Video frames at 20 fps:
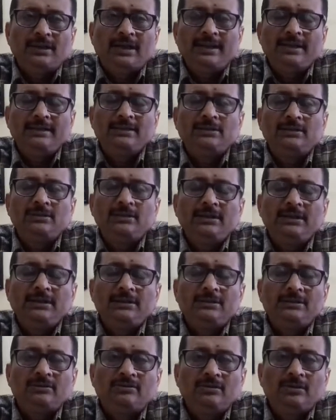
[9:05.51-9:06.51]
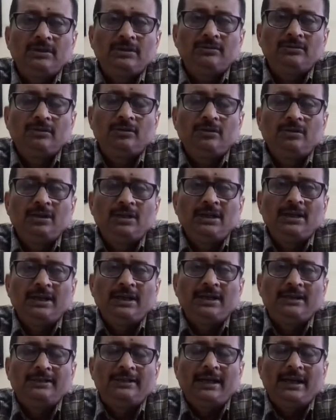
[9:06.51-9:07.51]
And insulin is, you know
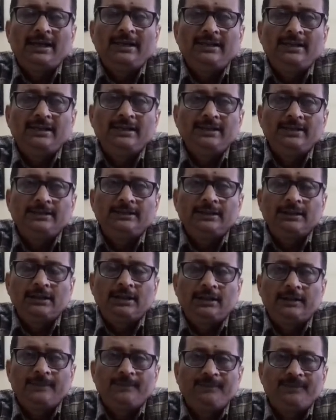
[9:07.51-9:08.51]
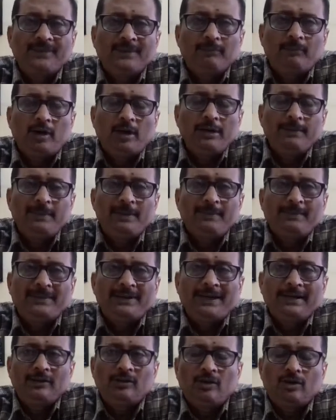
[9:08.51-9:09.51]
that it is a
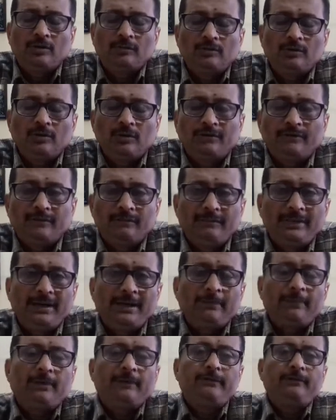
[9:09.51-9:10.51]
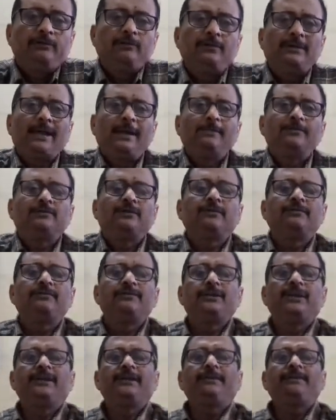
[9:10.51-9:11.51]
polypeptide hormone made up of two types of
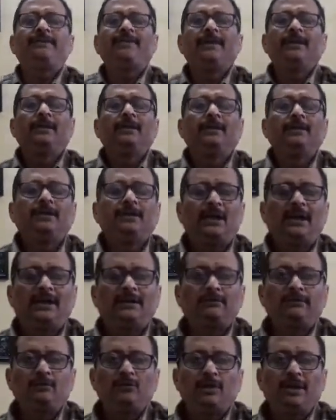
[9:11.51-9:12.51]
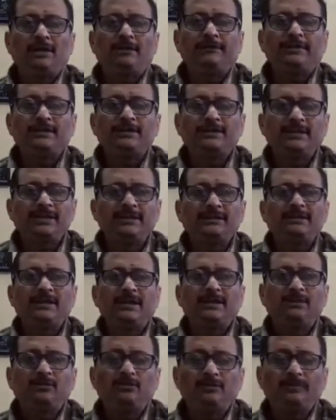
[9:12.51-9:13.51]
chain, the two alpha chains
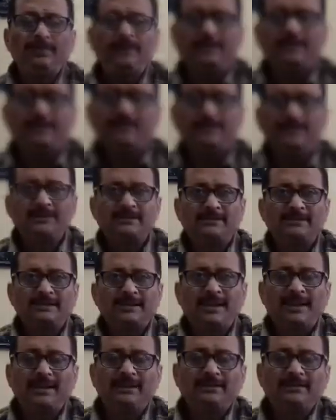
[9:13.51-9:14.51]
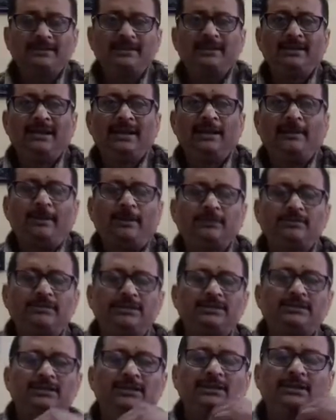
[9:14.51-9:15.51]
and two beta chains, and about
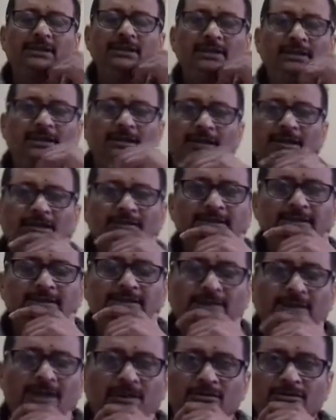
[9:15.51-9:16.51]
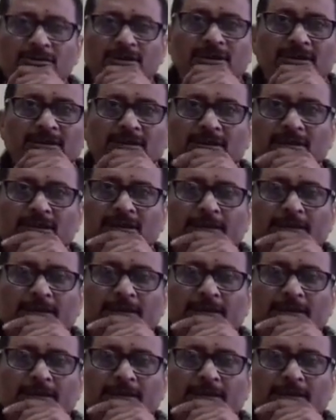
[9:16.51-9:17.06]
6,000